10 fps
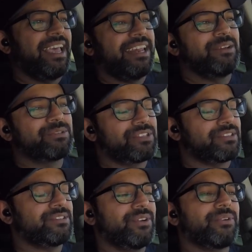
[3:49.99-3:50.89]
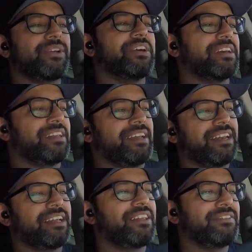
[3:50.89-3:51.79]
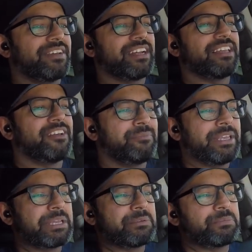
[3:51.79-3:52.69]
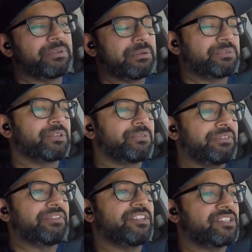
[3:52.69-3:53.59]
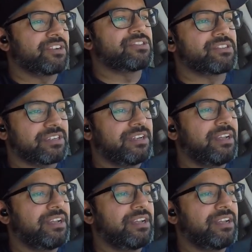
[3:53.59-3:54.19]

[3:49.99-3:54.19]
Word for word: And it was just so good, and I love it. I love being able to pull up to a 350 charger.